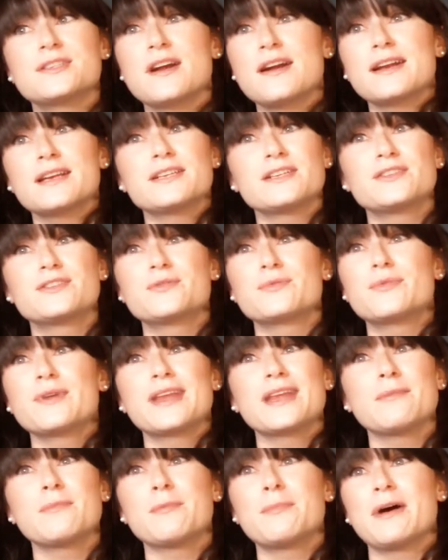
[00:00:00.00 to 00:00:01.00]
starting to
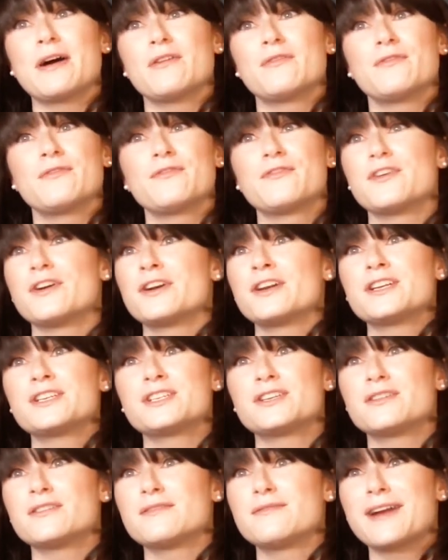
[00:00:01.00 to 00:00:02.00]
dream about
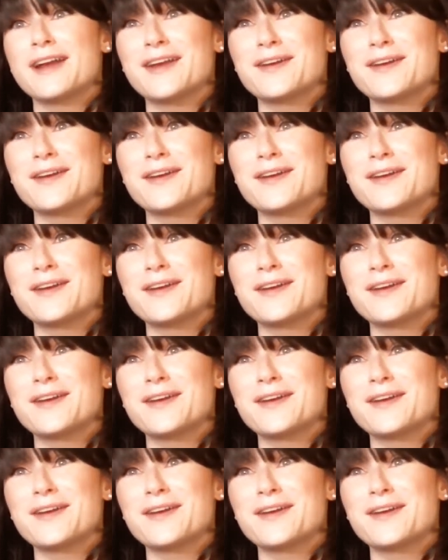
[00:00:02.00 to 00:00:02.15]
furniture